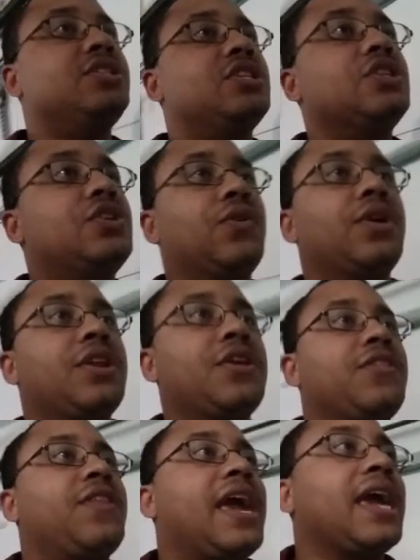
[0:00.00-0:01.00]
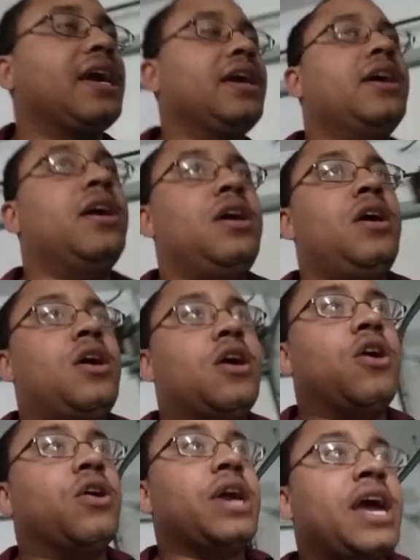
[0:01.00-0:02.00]
listen to it and you think,
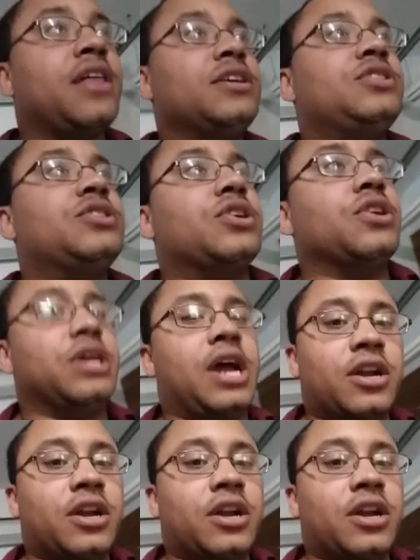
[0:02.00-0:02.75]
oh, yeah, this is good.